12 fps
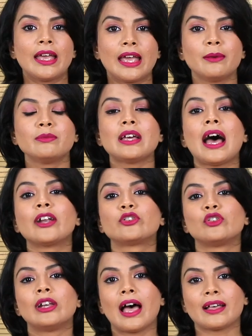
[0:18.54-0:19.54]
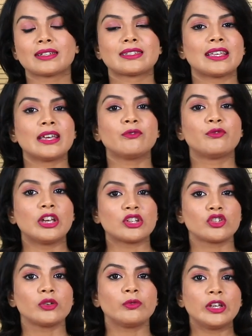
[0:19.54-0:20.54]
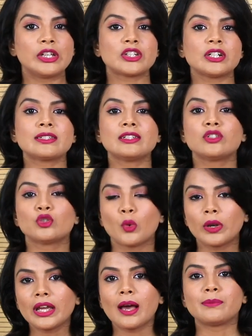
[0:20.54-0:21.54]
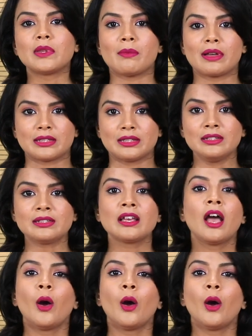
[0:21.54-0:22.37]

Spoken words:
aimed at relaxing facial features and toning up the muscles.